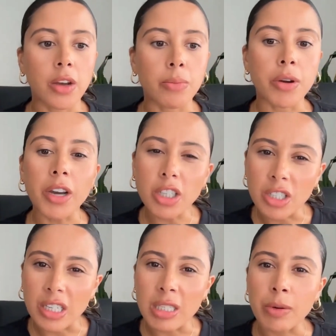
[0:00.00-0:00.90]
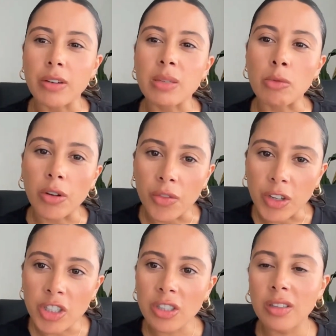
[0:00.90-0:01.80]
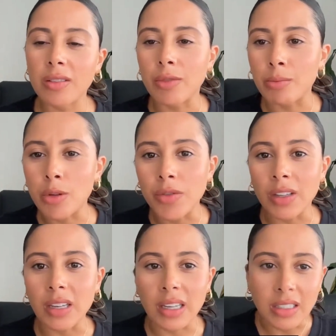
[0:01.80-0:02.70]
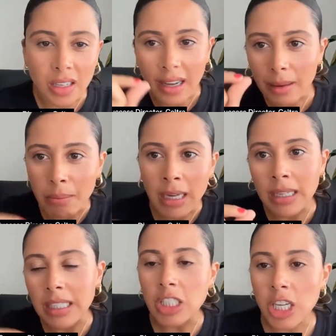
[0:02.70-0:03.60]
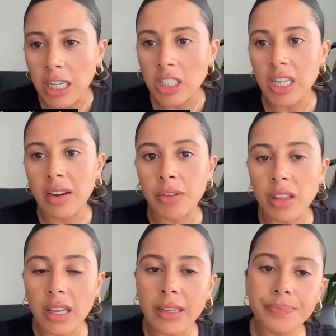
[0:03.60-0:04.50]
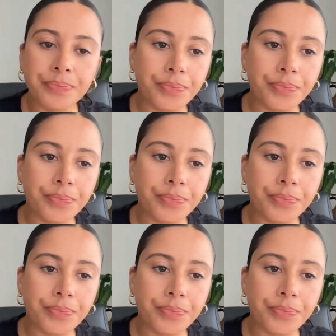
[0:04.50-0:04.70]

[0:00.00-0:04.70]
production experience more efficient and removing the need to like manually change everything.